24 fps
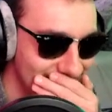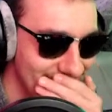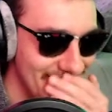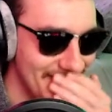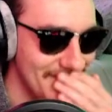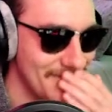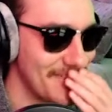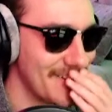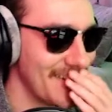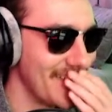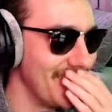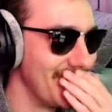
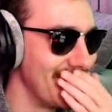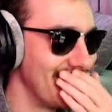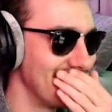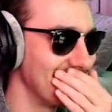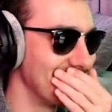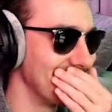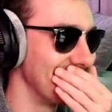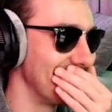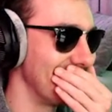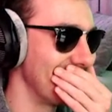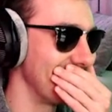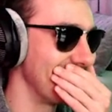You can.
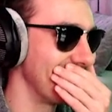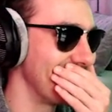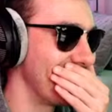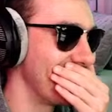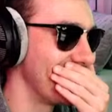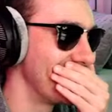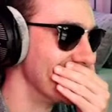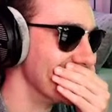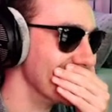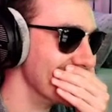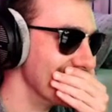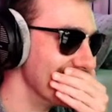
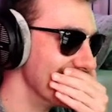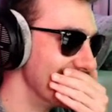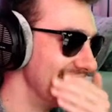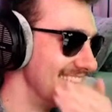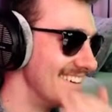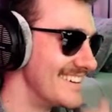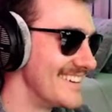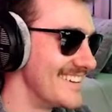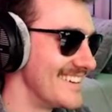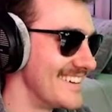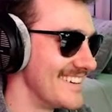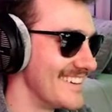
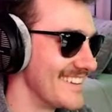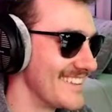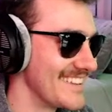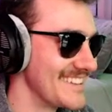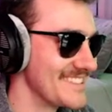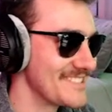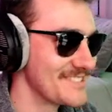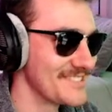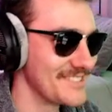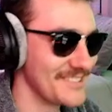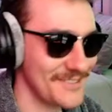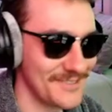Oh,
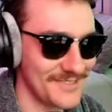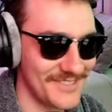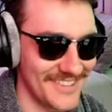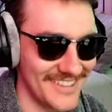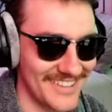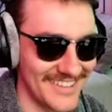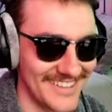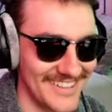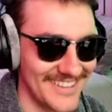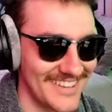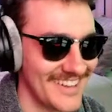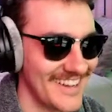that's really
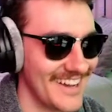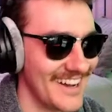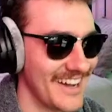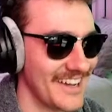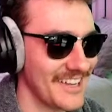funny.